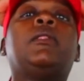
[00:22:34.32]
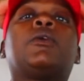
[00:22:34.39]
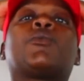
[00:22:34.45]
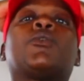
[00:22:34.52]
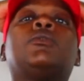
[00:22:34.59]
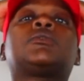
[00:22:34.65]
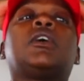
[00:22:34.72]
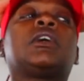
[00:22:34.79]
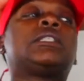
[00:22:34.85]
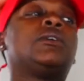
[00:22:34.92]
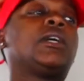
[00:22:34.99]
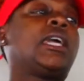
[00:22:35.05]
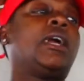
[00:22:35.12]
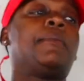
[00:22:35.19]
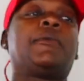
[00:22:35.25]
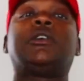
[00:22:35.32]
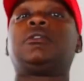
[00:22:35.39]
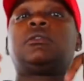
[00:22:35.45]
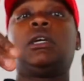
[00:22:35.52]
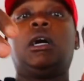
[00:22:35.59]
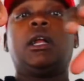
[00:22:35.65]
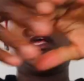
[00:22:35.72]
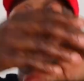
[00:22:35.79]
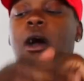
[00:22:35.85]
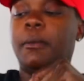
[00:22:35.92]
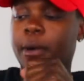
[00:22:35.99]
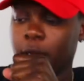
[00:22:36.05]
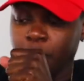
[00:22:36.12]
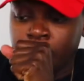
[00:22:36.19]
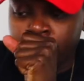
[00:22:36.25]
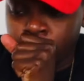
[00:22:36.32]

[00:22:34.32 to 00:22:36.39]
I'm in the room talking to the camera, talking to y'all, but